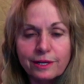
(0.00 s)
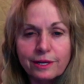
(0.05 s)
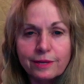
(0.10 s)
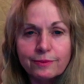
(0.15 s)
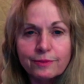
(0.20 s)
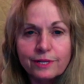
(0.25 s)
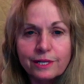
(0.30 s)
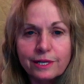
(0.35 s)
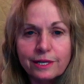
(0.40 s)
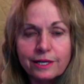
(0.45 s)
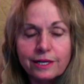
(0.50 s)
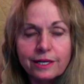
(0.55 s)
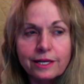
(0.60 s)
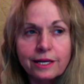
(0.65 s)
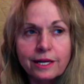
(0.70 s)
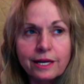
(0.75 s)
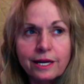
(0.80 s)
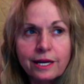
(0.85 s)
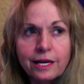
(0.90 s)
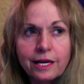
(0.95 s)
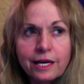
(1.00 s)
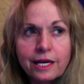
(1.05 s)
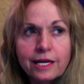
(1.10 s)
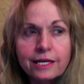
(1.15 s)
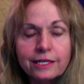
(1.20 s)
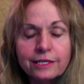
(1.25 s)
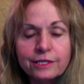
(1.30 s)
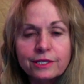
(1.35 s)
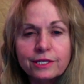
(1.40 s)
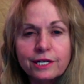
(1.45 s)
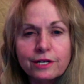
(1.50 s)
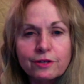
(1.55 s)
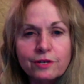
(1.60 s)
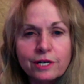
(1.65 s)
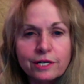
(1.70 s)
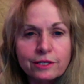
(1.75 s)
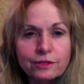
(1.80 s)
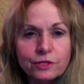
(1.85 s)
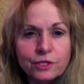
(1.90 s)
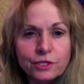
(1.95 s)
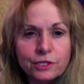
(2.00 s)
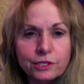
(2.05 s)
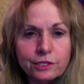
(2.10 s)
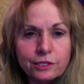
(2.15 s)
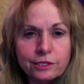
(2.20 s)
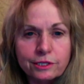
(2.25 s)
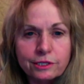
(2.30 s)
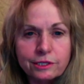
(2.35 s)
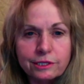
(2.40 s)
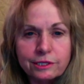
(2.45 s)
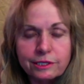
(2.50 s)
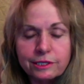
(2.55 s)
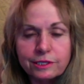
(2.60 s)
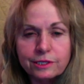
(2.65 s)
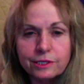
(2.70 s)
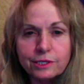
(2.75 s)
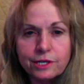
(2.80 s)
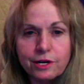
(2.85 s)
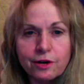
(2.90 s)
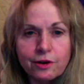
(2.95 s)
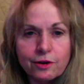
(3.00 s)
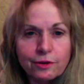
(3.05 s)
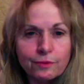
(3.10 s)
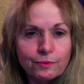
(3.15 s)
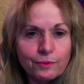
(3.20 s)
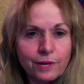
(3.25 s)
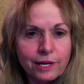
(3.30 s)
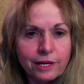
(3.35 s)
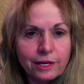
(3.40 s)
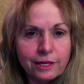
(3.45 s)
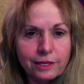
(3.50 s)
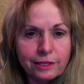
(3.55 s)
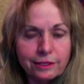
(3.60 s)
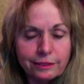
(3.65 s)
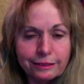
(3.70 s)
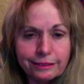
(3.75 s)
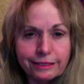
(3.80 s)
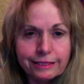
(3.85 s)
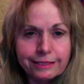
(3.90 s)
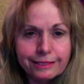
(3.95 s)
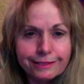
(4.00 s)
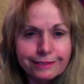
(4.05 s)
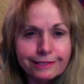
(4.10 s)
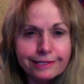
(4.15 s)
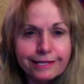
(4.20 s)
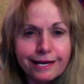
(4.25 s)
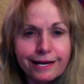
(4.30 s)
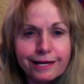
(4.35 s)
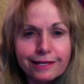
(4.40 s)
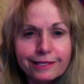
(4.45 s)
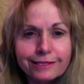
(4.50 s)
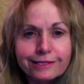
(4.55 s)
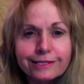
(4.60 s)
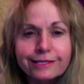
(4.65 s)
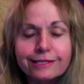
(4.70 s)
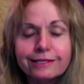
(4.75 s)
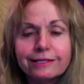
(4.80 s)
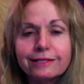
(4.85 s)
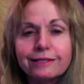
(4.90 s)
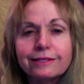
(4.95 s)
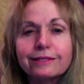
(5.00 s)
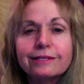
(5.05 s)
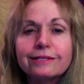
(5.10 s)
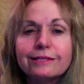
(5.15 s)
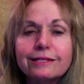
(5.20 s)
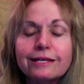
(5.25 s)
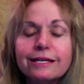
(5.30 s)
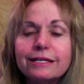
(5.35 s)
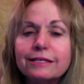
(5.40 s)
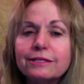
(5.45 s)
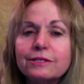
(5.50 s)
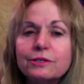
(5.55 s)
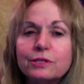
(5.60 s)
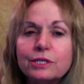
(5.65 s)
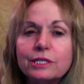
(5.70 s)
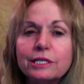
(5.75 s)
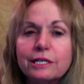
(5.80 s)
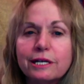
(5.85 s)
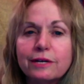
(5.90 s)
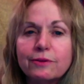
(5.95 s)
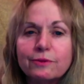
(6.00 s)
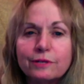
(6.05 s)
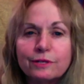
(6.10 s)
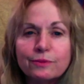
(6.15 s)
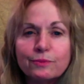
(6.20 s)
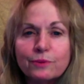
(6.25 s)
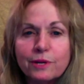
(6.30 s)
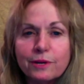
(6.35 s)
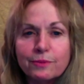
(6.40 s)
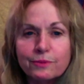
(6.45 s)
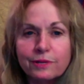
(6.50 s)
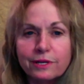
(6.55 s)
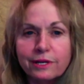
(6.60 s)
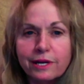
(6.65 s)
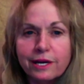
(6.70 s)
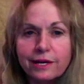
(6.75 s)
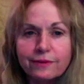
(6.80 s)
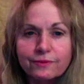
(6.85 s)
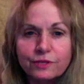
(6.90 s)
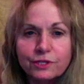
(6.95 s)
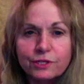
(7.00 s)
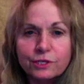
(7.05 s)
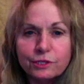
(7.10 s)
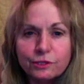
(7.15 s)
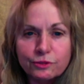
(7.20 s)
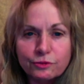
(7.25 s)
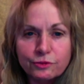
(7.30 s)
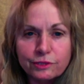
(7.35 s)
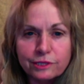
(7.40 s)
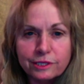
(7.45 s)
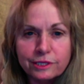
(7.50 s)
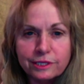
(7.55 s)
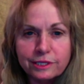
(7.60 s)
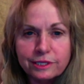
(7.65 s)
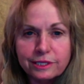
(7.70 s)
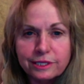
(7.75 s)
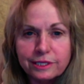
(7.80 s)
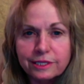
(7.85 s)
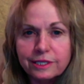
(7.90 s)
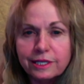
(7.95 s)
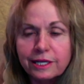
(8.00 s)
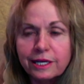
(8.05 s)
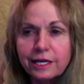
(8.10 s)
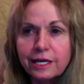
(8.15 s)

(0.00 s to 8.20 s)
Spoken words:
I mean, I had a Dalkon shield and it scarred my insides, and the doctor said I wouldn't be able to have children, and